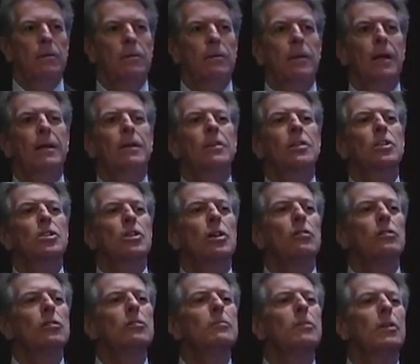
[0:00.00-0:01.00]
that it is
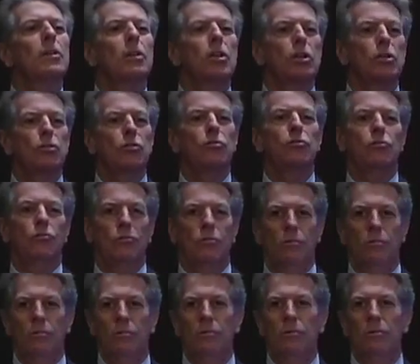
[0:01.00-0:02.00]
ultimately you
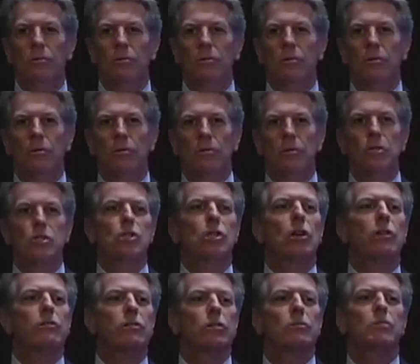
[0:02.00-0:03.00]
that's
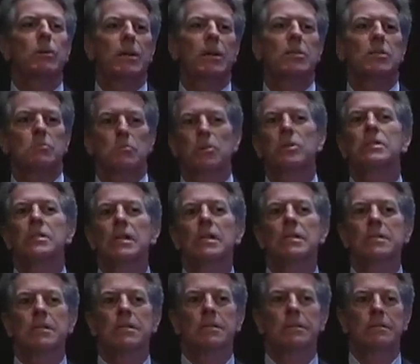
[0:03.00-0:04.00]
going to be his
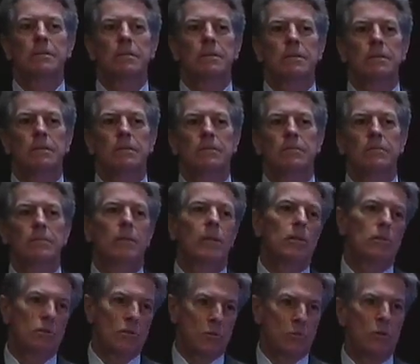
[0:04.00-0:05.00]
princess. He
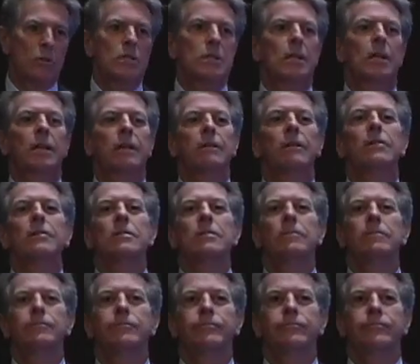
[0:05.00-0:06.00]
used words like this.
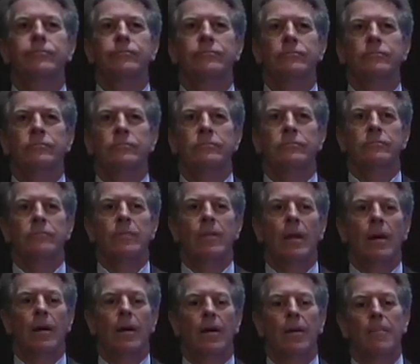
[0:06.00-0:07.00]

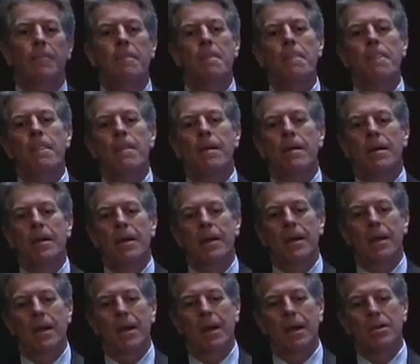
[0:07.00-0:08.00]

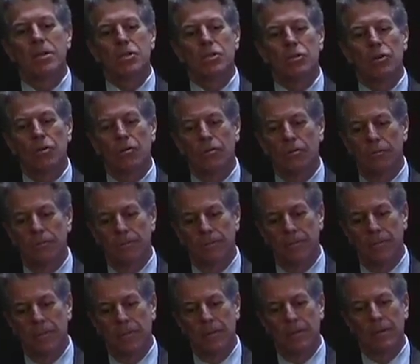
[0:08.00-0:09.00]
And so,
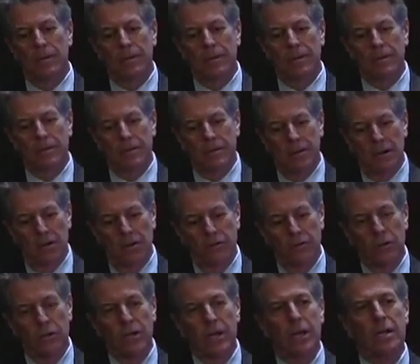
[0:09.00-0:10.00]
over
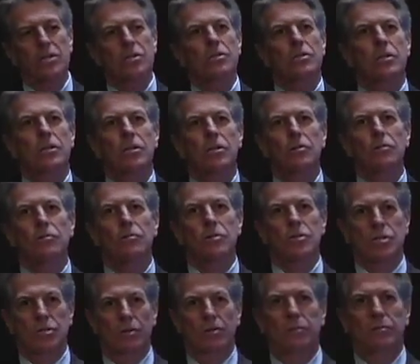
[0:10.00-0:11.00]
the next year or
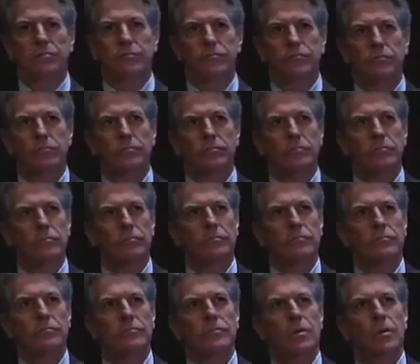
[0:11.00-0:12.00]
so,
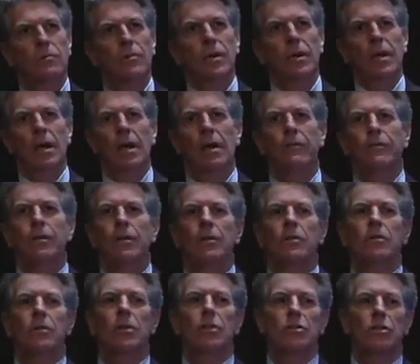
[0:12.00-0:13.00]
we have
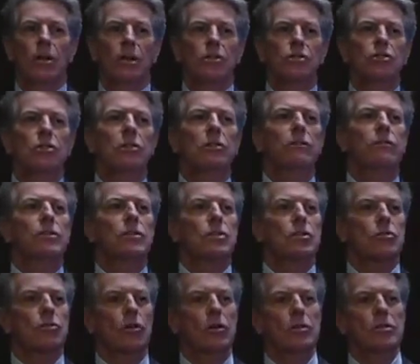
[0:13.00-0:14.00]
the induction of this
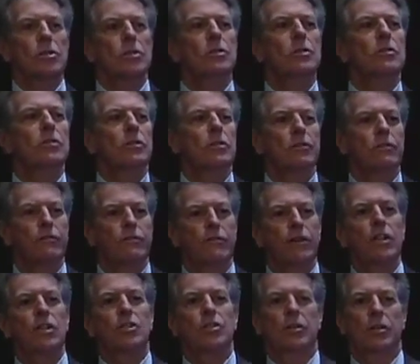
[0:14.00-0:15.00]
constant
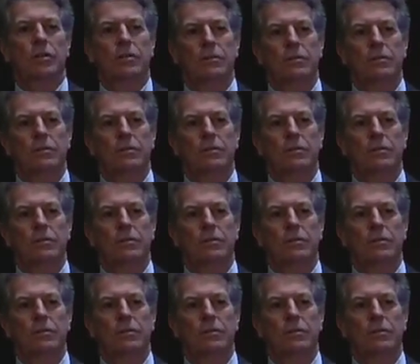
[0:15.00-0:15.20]
conviction